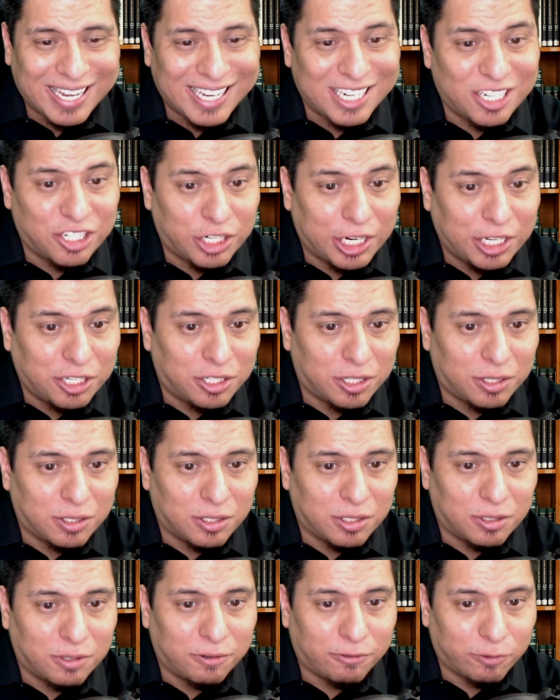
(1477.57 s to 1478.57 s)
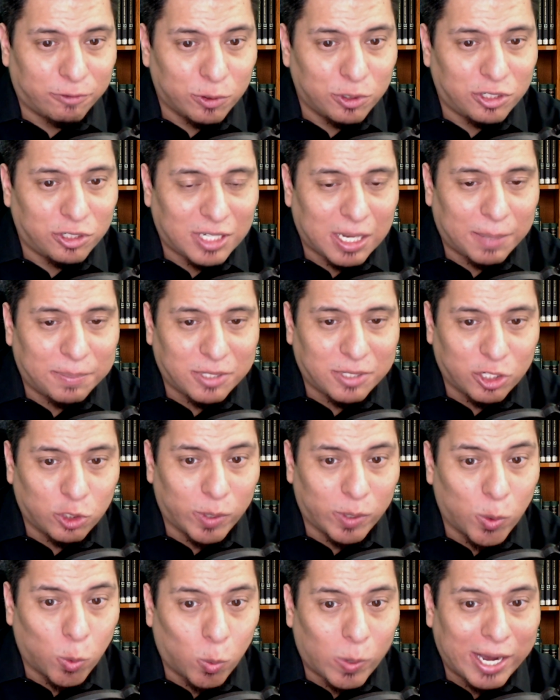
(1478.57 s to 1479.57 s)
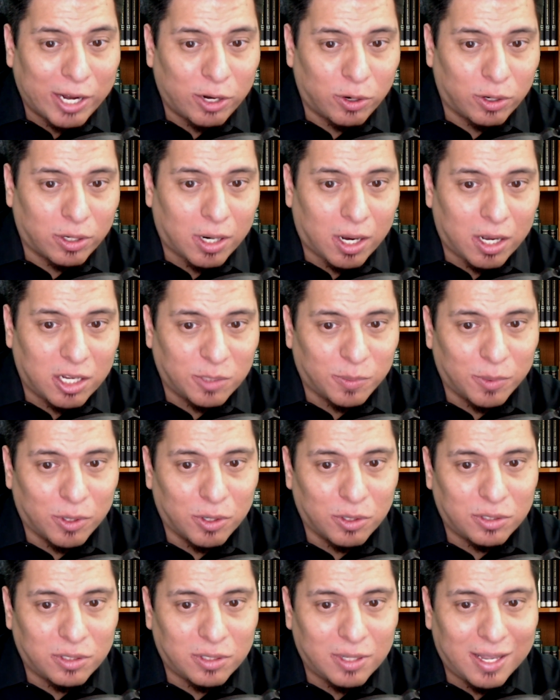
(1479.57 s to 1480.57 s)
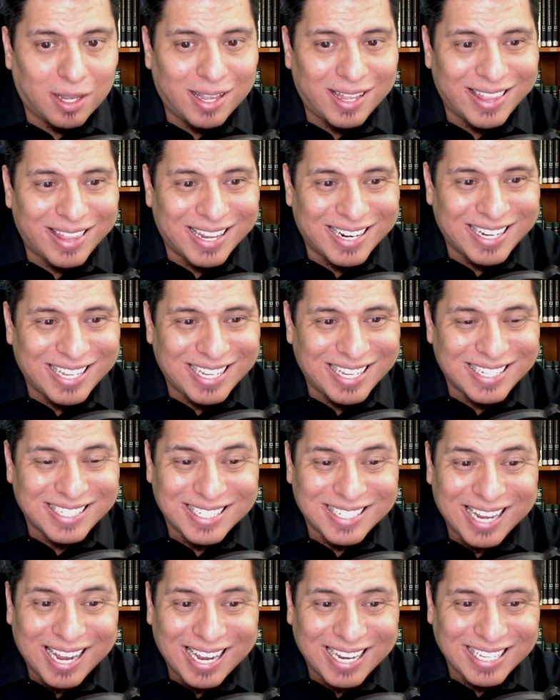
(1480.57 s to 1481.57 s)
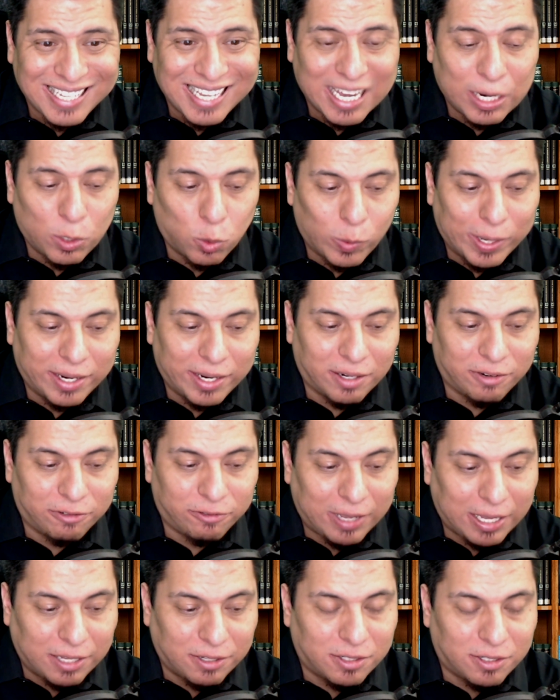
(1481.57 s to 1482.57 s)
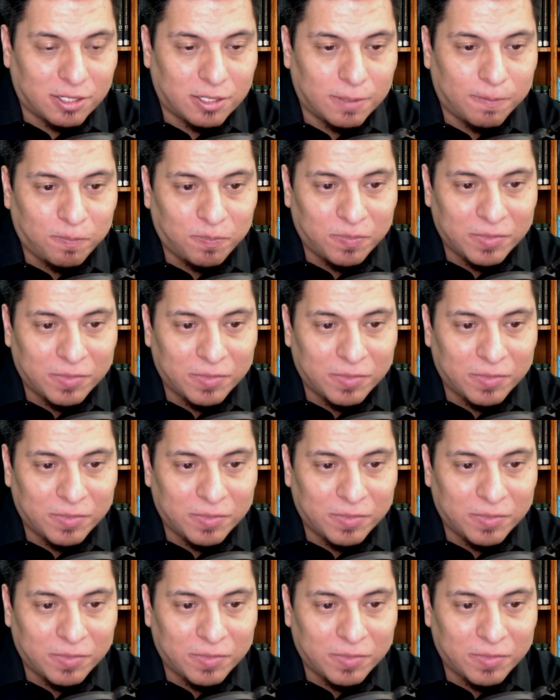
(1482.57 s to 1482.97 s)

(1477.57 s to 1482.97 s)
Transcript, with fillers: and Jason's first steps into a wider cosmos that he is not yet ready to face.